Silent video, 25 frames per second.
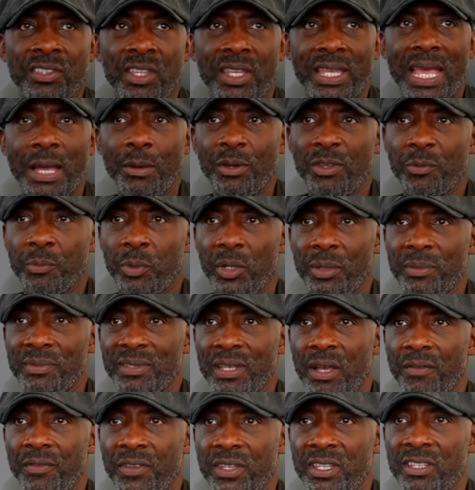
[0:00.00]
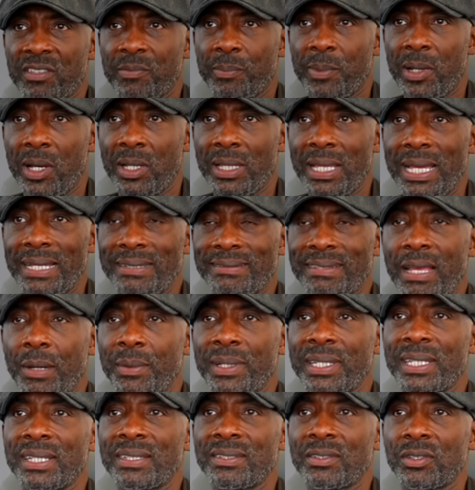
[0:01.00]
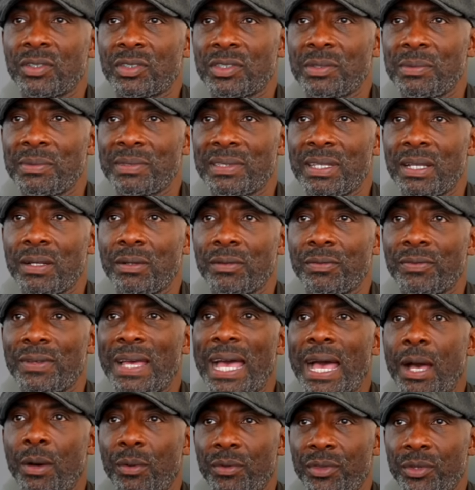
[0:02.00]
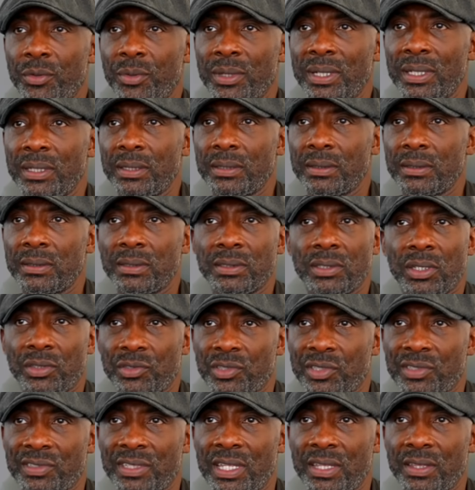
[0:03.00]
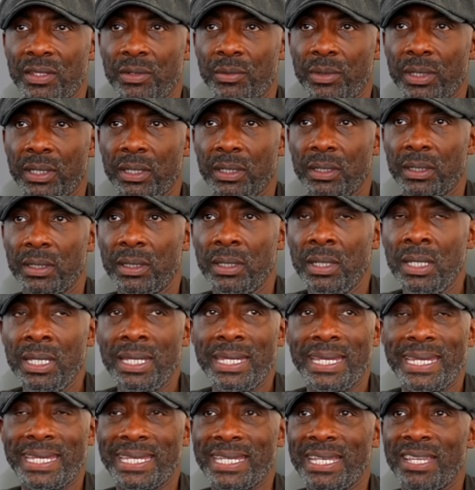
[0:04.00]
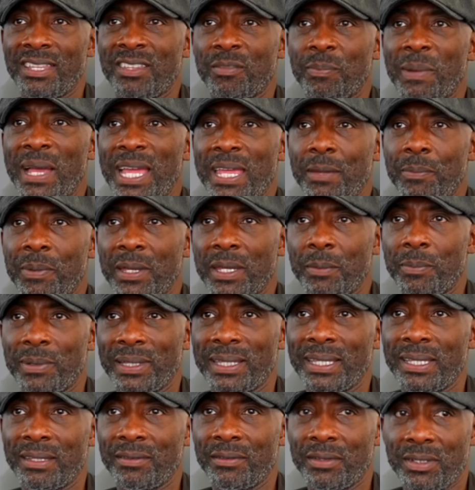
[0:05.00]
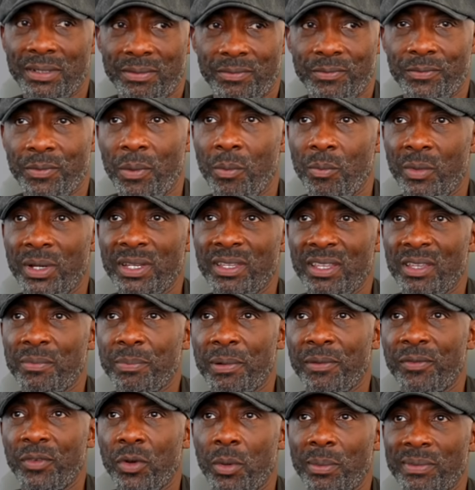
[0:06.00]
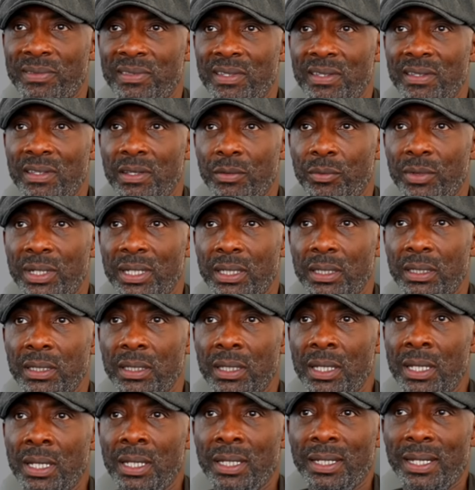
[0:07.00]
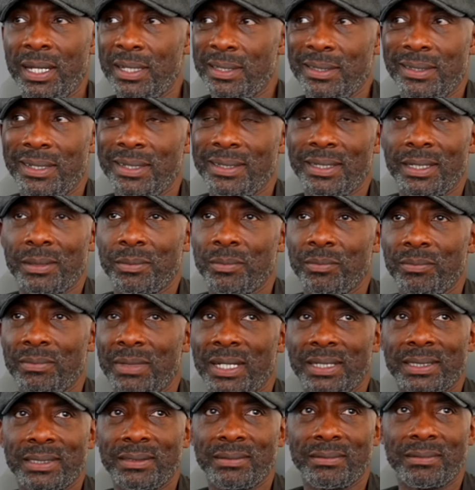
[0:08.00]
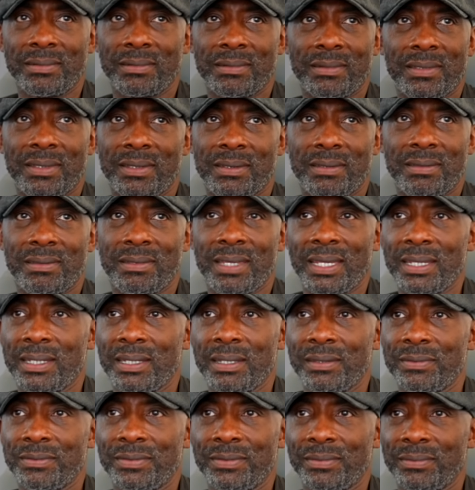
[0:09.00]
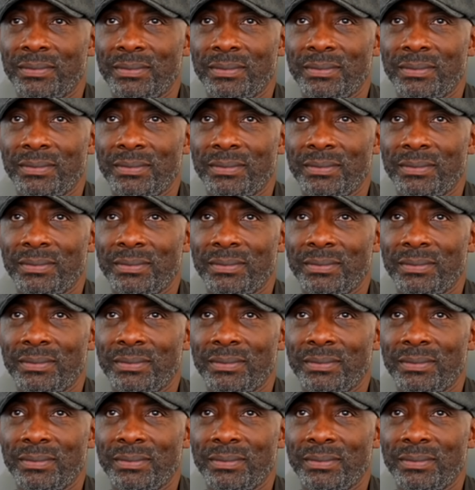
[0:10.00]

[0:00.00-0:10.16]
So now he's put himself in the spotlight. It's how he conducts himself out the ring, not just in the ring. He can inspire people from his performances in the ring, and and I, I can think of